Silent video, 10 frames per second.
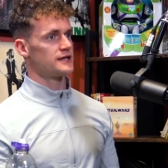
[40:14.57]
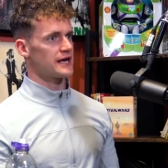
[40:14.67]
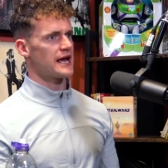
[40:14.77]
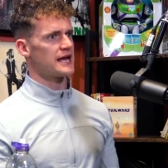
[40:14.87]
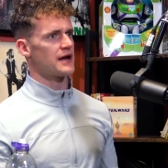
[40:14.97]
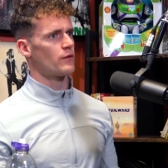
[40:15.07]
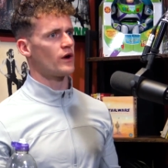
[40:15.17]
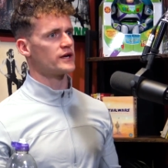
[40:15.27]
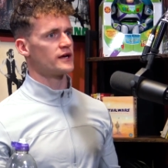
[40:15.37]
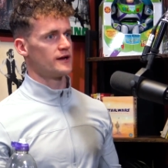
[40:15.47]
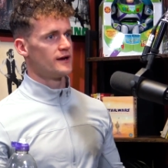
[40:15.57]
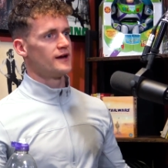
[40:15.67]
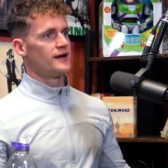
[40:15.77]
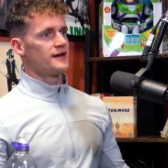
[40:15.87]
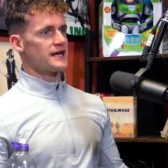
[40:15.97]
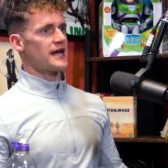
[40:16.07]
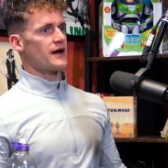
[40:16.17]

days yeah, what, pretty much torture. yeah,